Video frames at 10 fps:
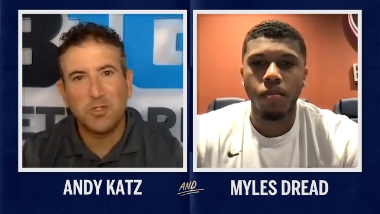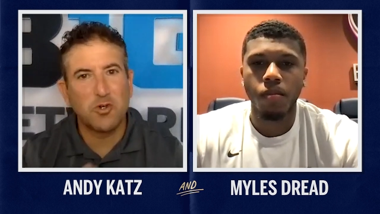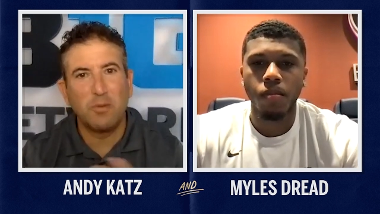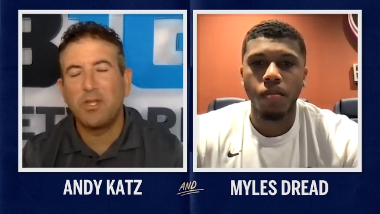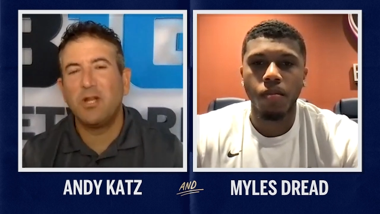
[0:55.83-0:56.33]

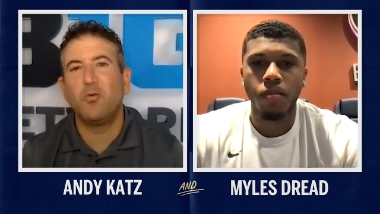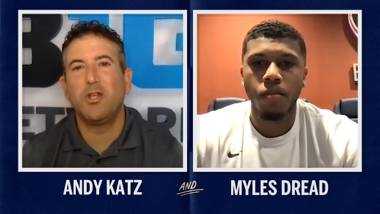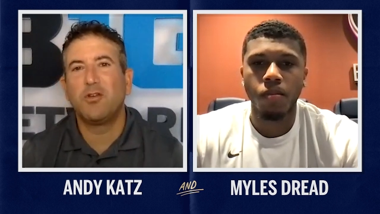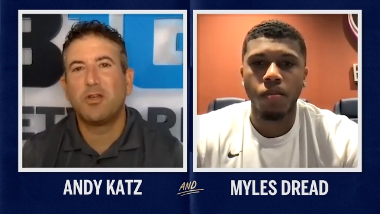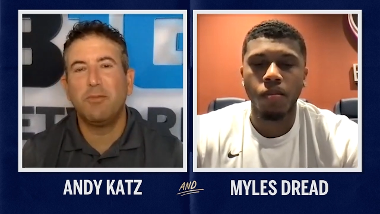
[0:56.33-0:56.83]
Speaker 1: scripted it
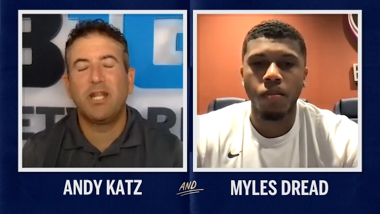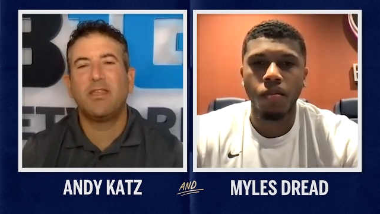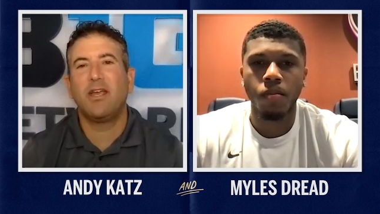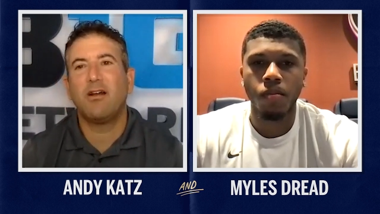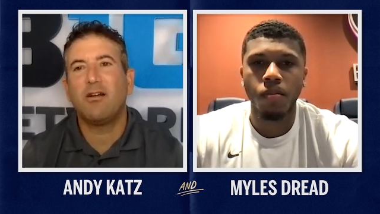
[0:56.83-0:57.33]
when you
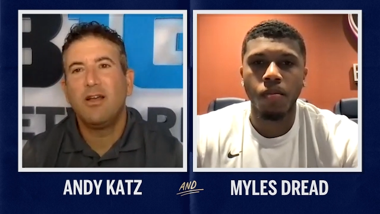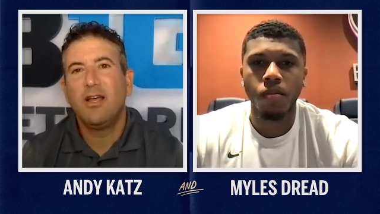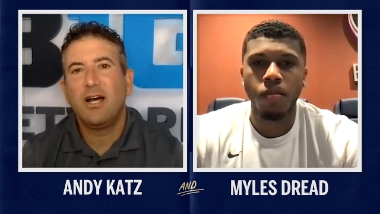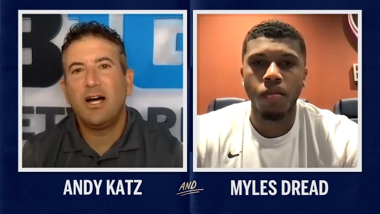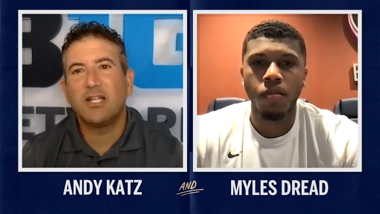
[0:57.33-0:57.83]
committed
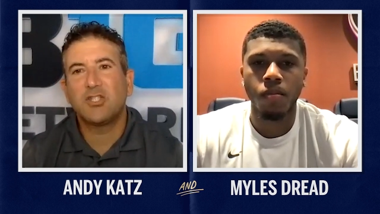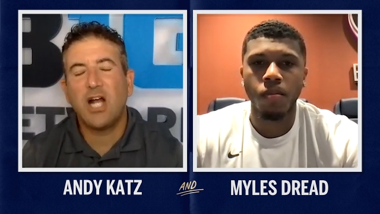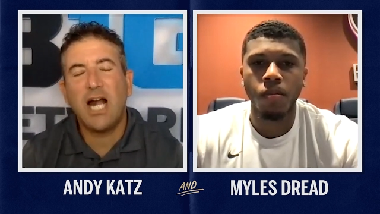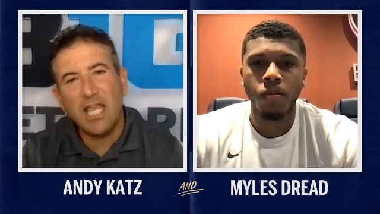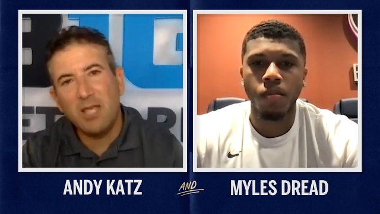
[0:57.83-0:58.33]
there. Uh,
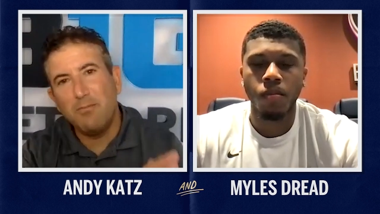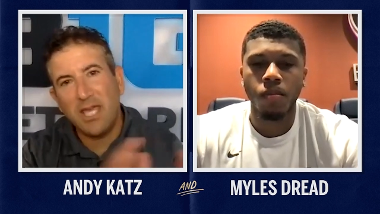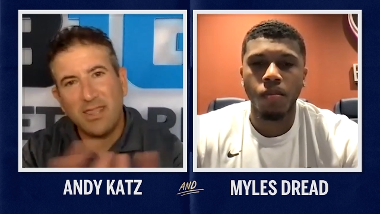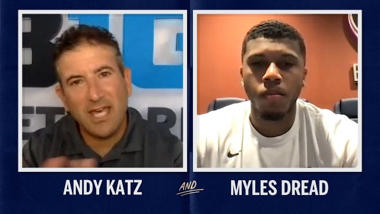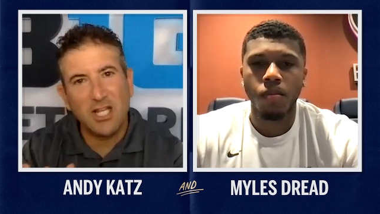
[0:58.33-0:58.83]
so how do you
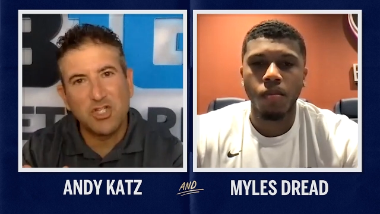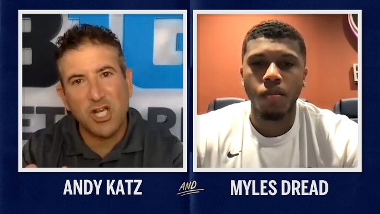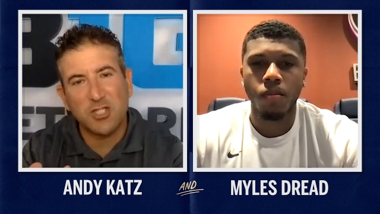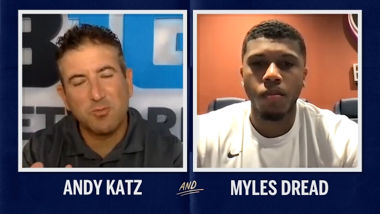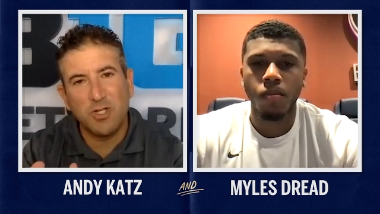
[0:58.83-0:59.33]
make that
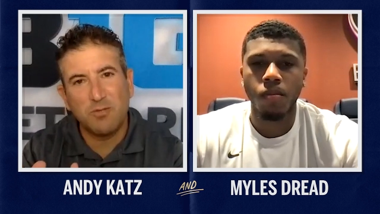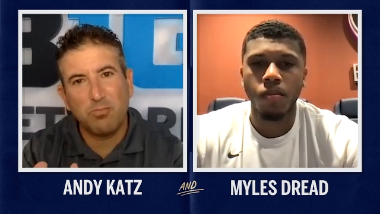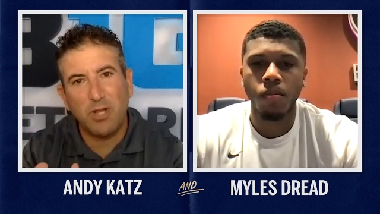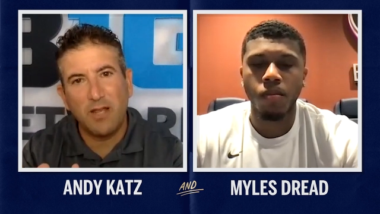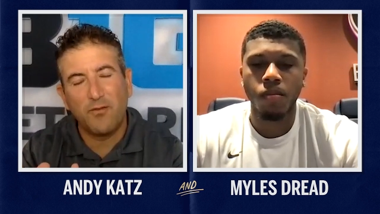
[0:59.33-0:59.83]

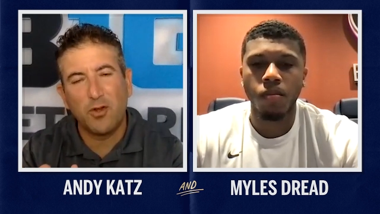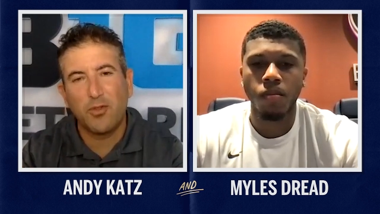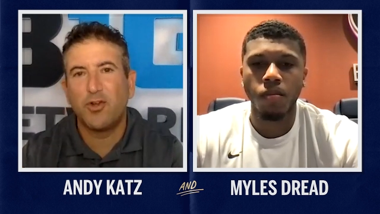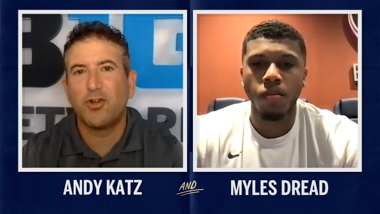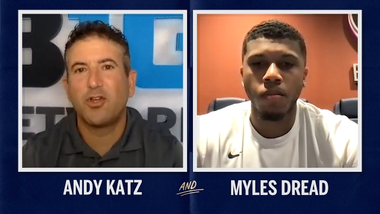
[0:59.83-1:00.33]
adjustment playing for
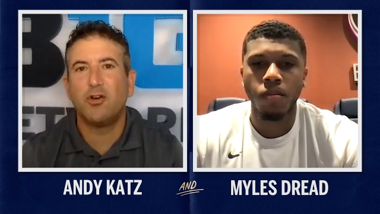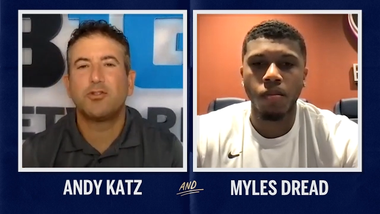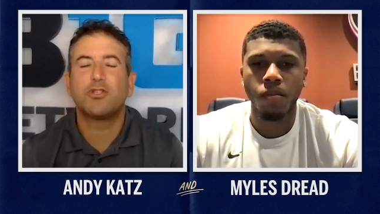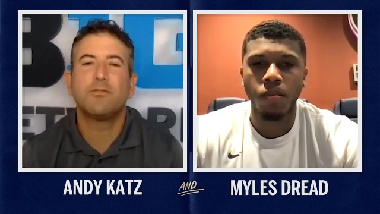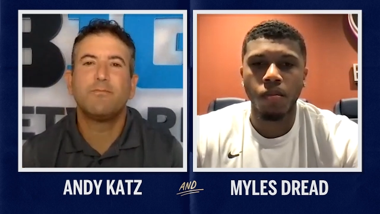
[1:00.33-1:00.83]
your third
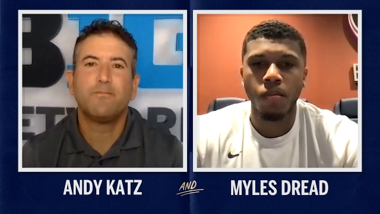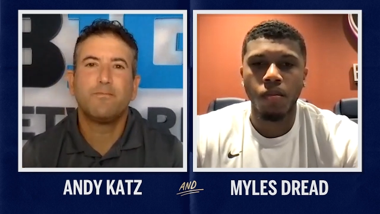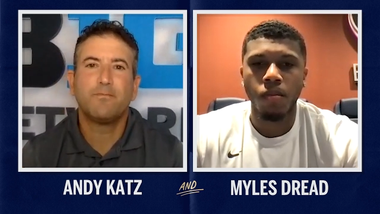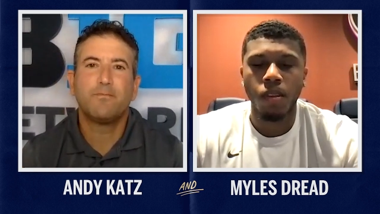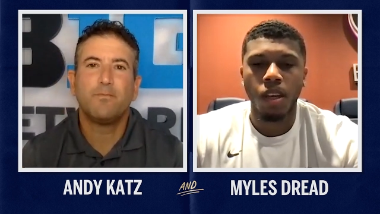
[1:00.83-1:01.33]
coach?
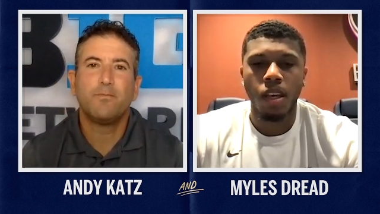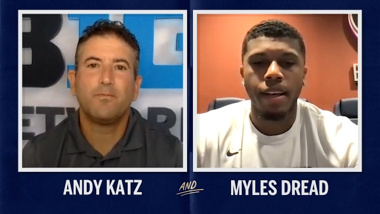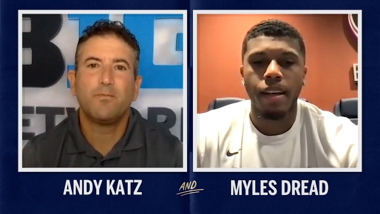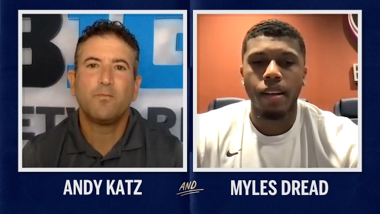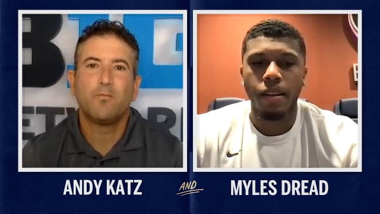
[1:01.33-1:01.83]

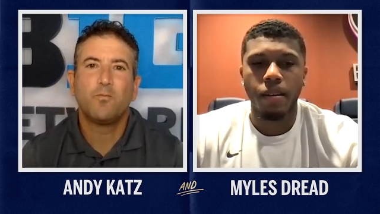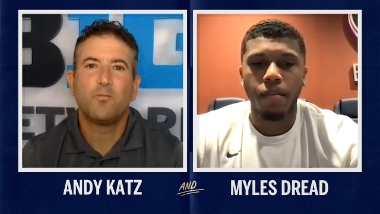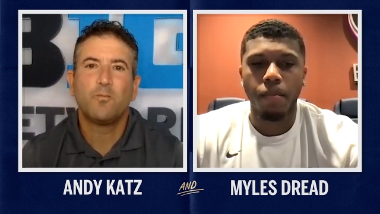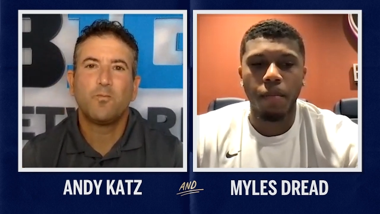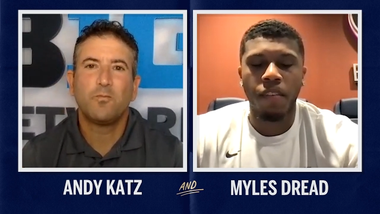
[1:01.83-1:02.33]

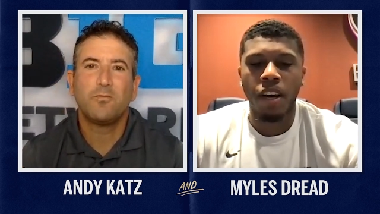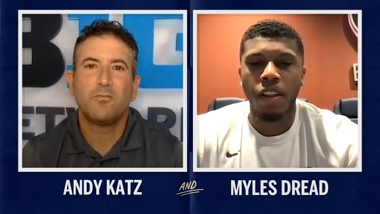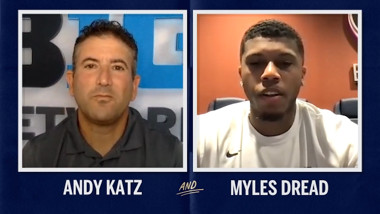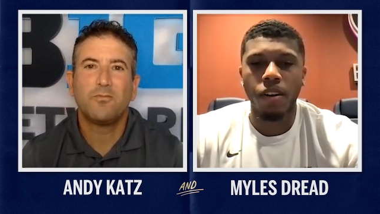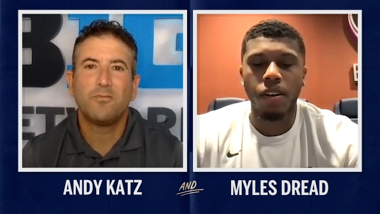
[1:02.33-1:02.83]
Speaker 2: Um, my
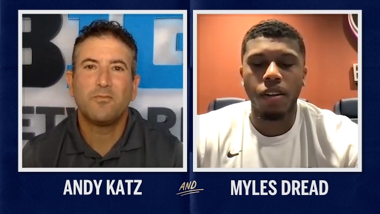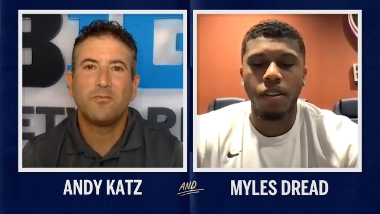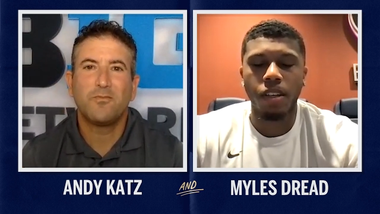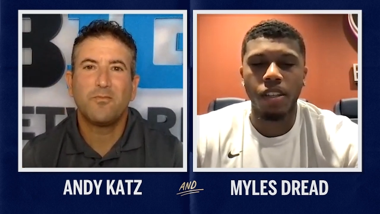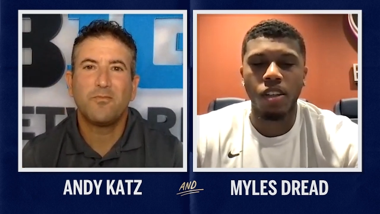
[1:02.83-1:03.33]
father
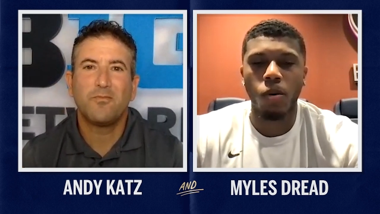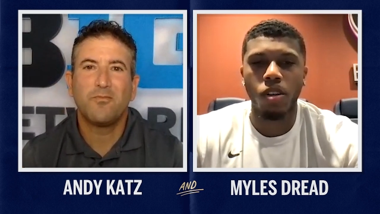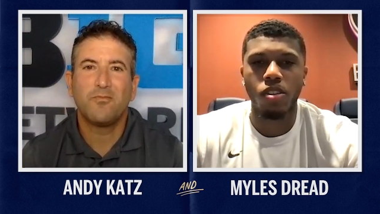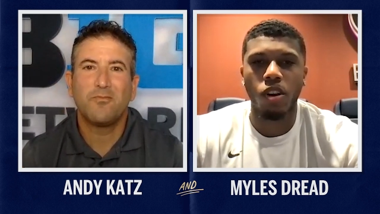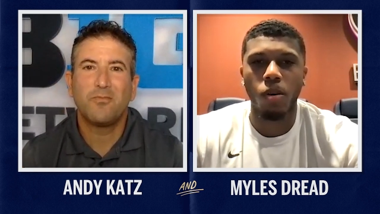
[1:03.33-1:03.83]
has
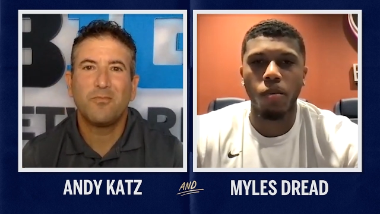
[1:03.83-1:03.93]
always taught